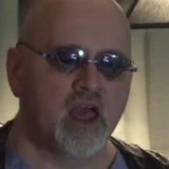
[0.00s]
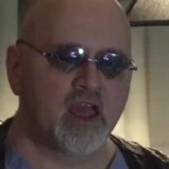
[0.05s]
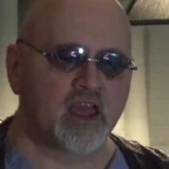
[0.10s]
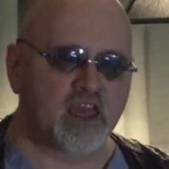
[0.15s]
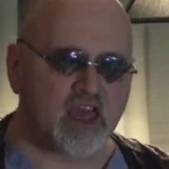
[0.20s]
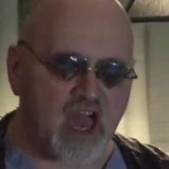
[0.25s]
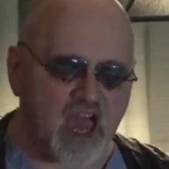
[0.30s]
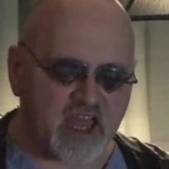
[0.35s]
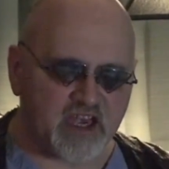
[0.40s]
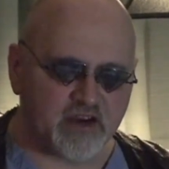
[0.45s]

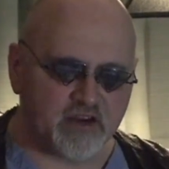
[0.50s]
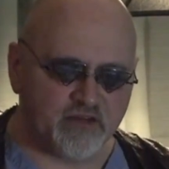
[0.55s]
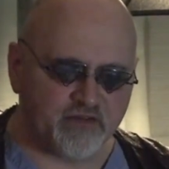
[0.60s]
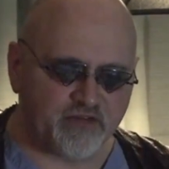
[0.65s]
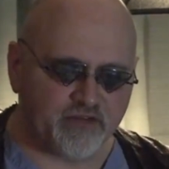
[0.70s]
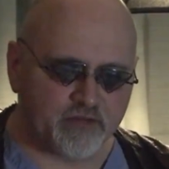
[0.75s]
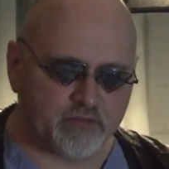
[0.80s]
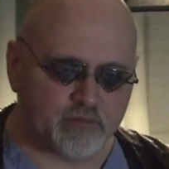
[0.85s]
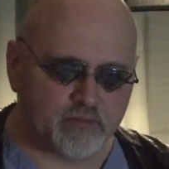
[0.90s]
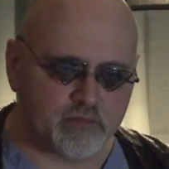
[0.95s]
kind
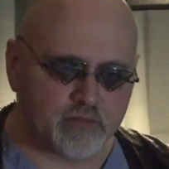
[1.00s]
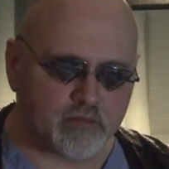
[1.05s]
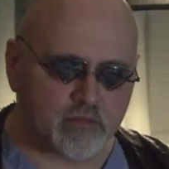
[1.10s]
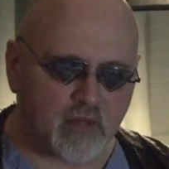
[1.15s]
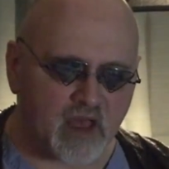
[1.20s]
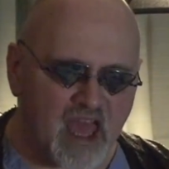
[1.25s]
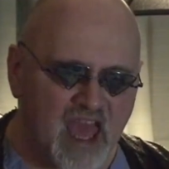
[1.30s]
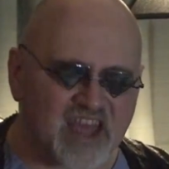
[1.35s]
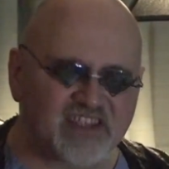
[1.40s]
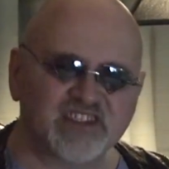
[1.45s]
of
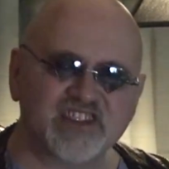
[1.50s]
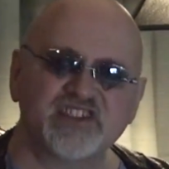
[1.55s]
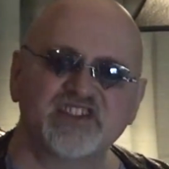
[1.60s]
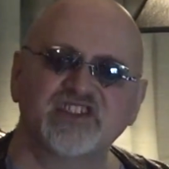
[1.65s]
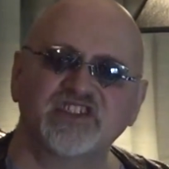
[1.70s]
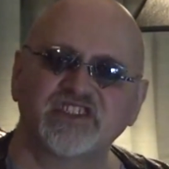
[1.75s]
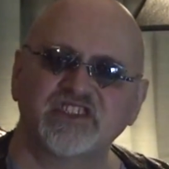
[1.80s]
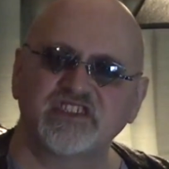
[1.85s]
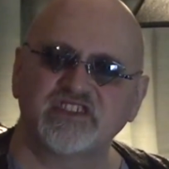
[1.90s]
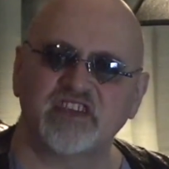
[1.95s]
as
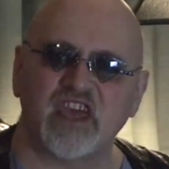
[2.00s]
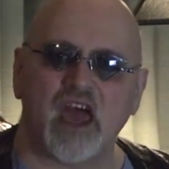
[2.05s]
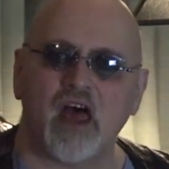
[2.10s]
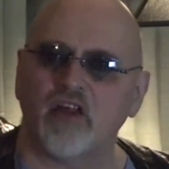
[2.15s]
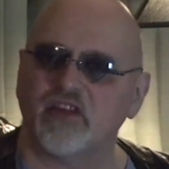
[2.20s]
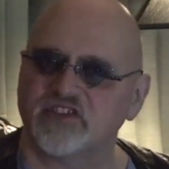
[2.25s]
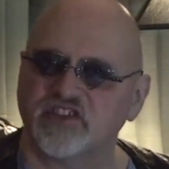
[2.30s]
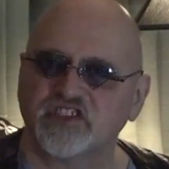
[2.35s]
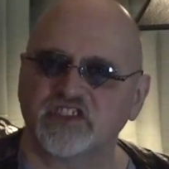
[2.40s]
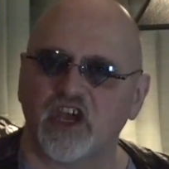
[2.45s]
a
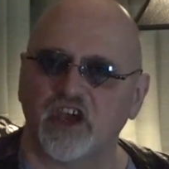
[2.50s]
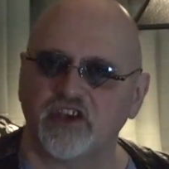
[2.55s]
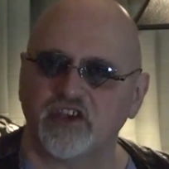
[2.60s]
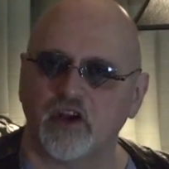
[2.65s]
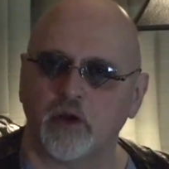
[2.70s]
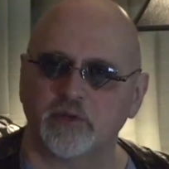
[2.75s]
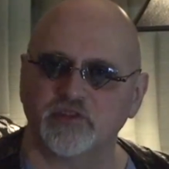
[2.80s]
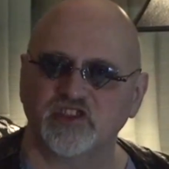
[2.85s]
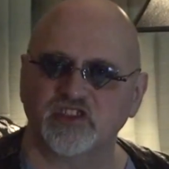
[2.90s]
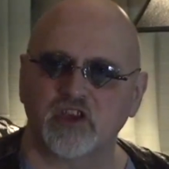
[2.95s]
talent scout, you'd
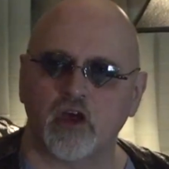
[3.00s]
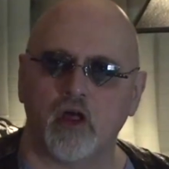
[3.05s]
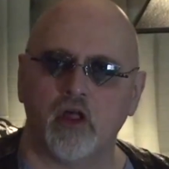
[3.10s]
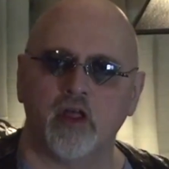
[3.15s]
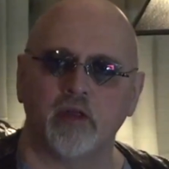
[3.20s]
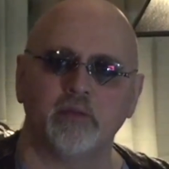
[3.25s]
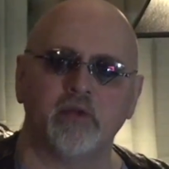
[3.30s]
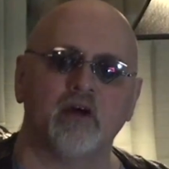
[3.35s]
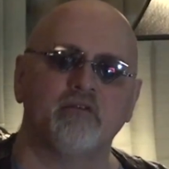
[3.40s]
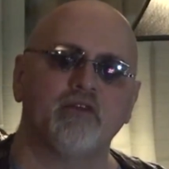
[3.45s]
almost call
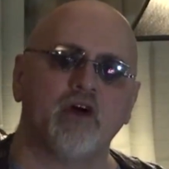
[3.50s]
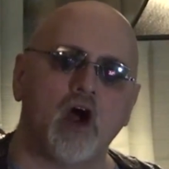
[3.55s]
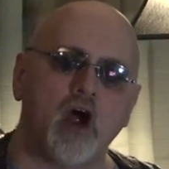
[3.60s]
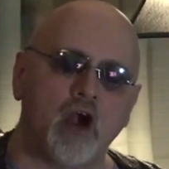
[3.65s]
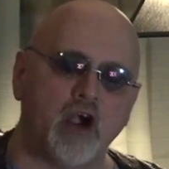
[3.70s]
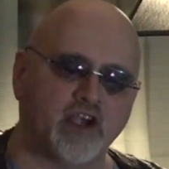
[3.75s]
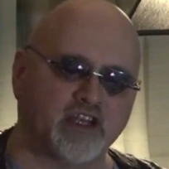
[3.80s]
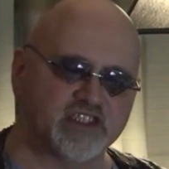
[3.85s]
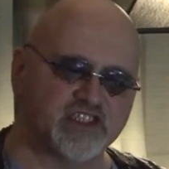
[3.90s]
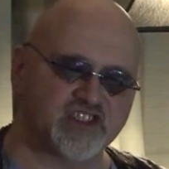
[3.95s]
it, of
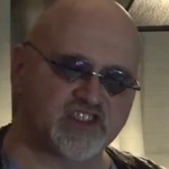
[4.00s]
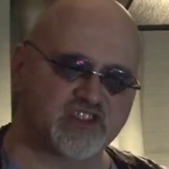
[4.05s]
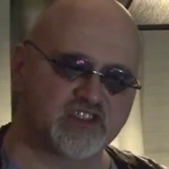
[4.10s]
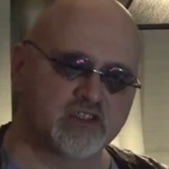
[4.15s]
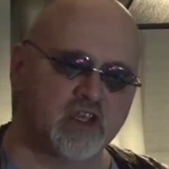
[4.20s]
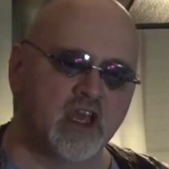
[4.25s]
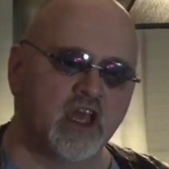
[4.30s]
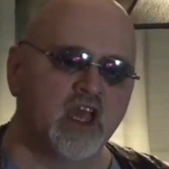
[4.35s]
artists.